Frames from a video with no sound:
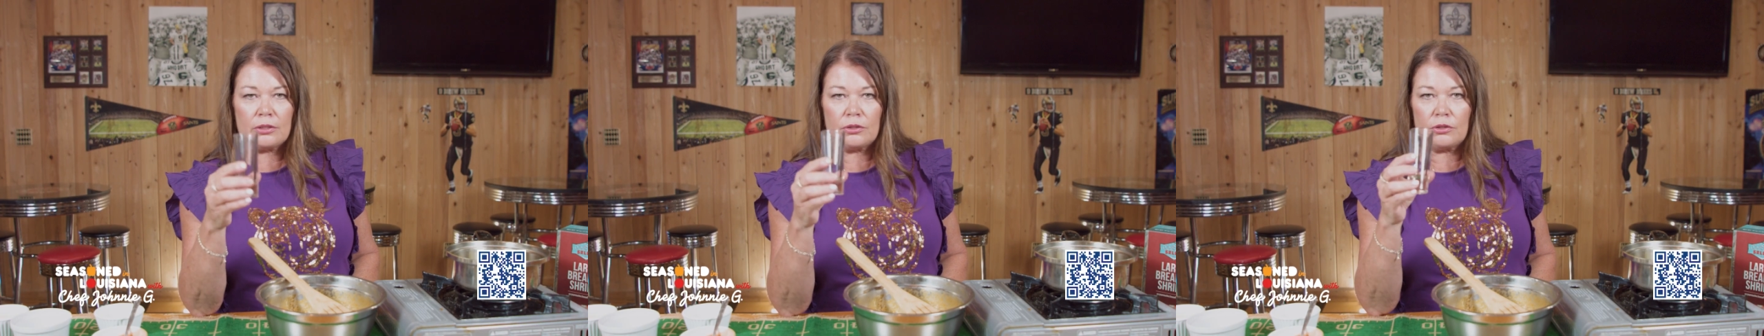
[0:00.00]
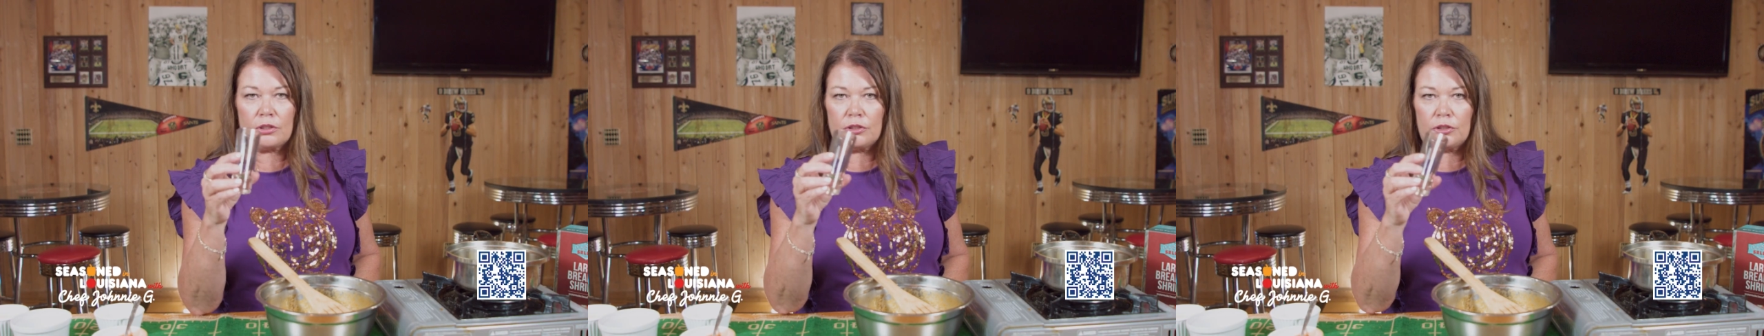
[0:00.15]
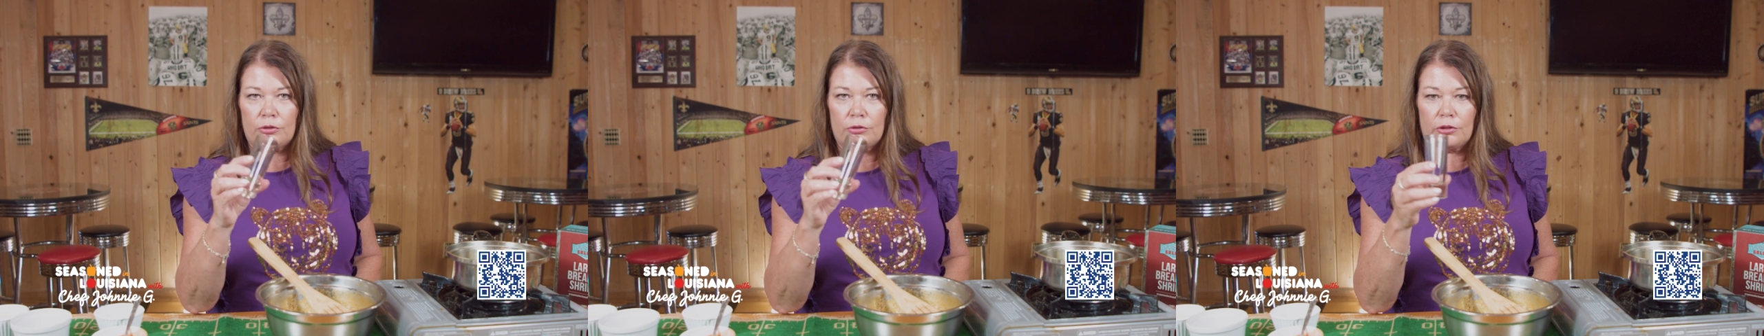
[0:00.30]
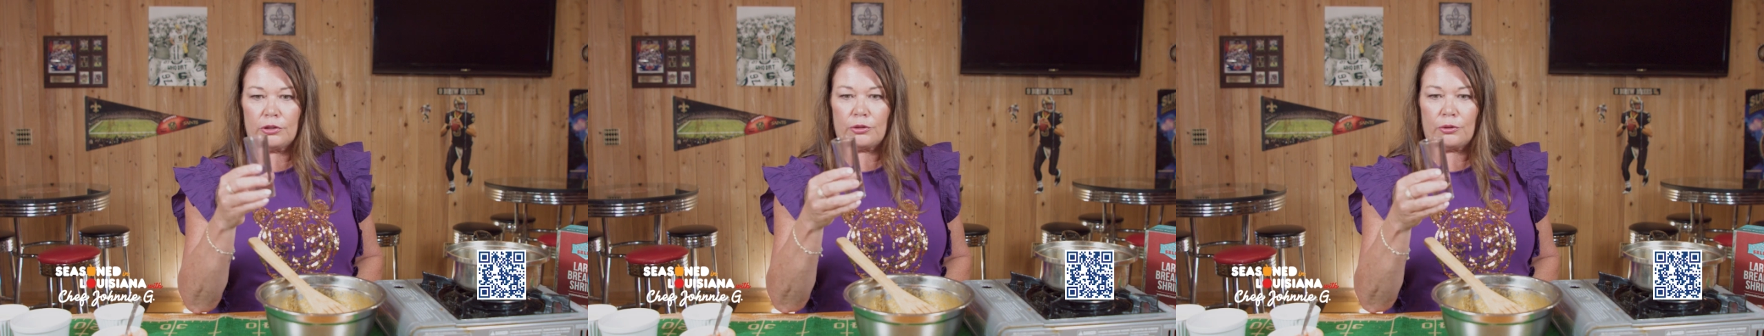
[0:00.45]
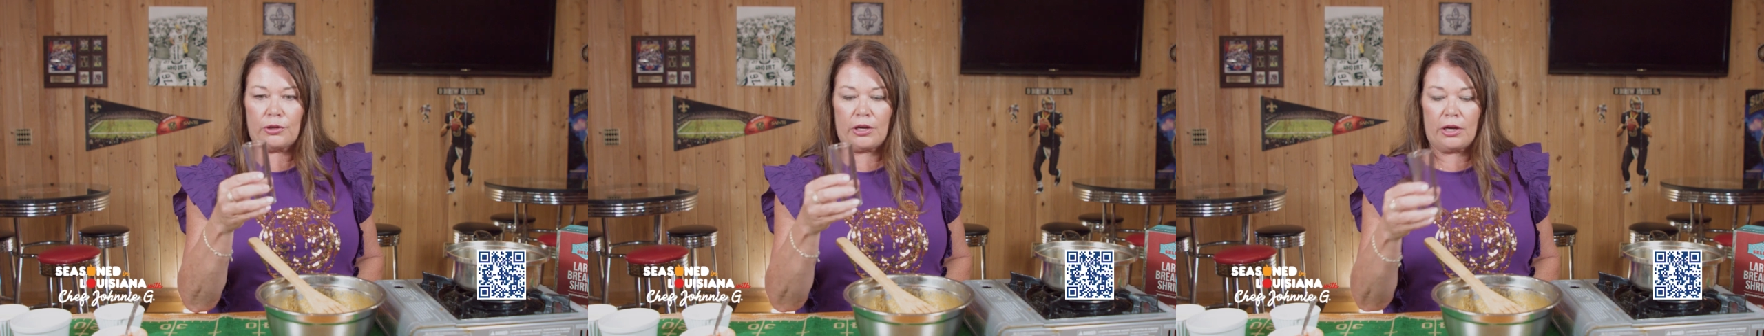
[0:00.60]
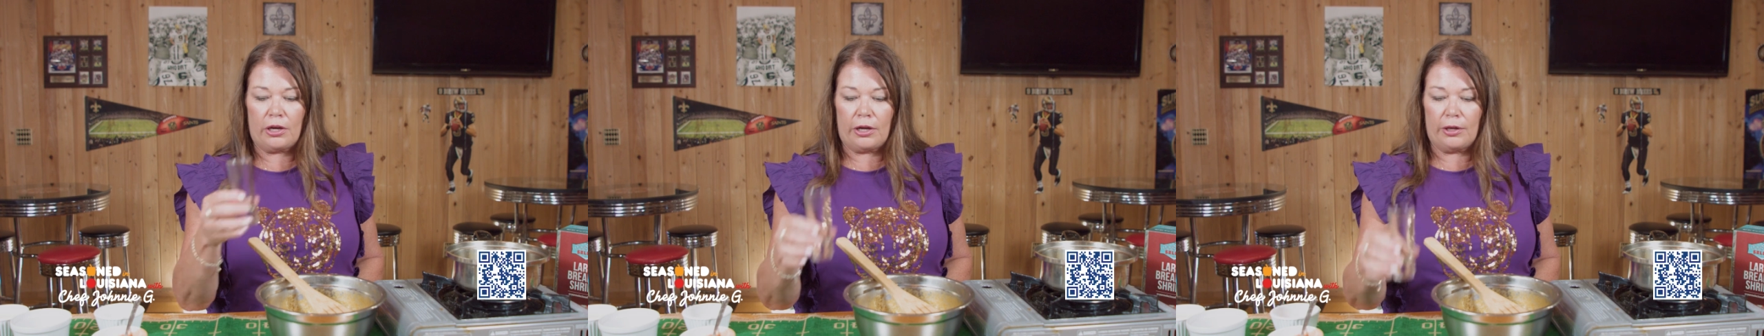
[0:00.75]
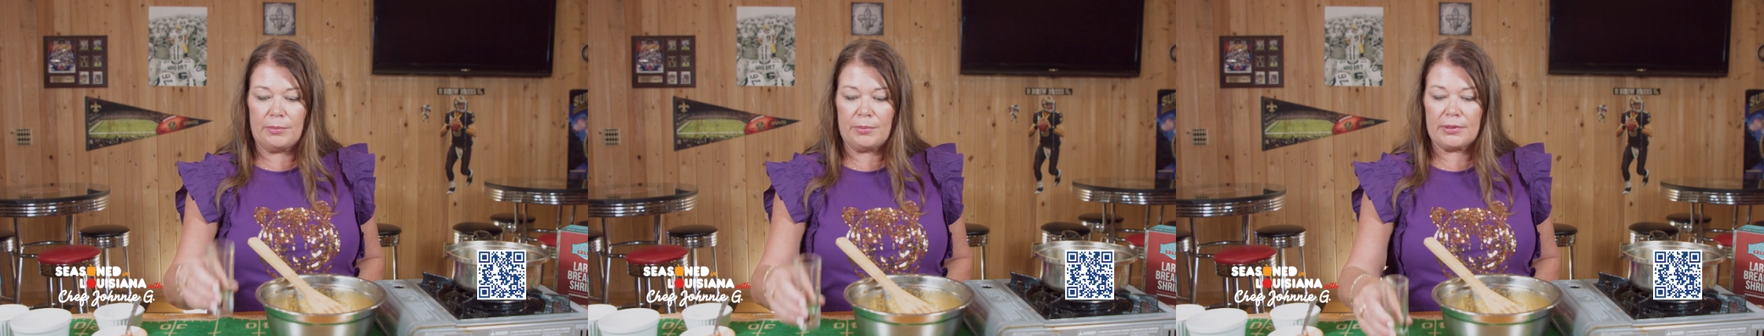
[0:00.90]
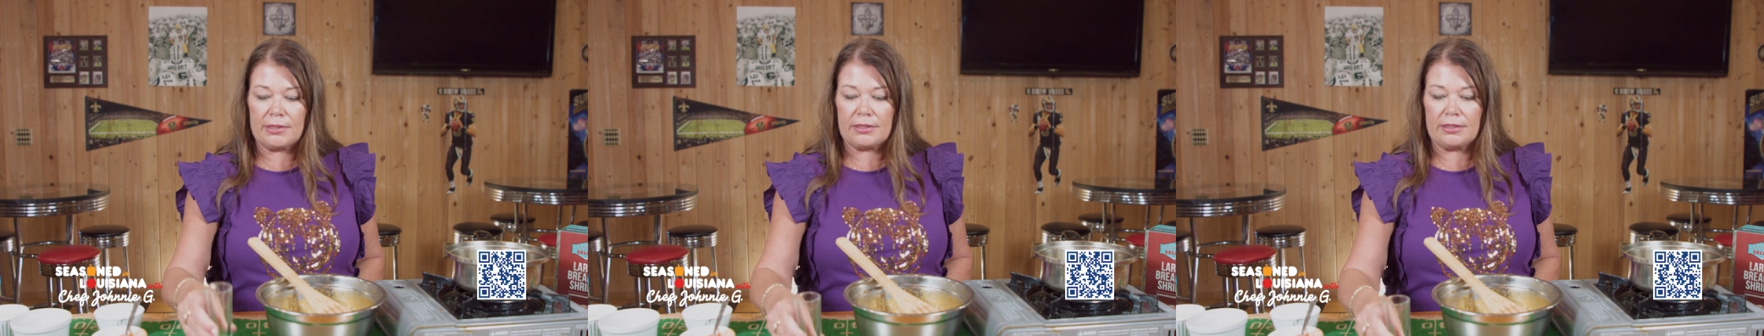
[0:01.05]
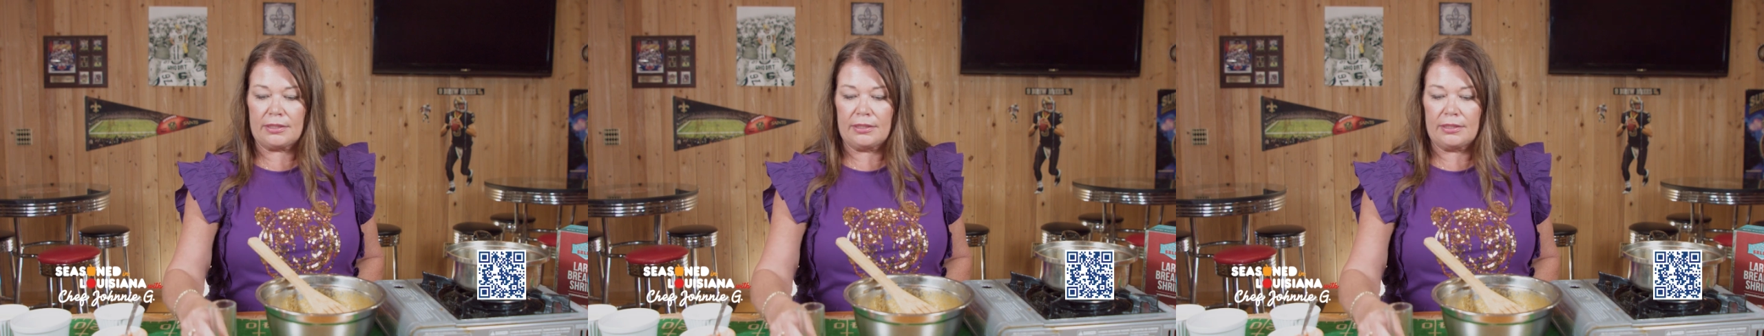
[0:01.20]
you can do little cups.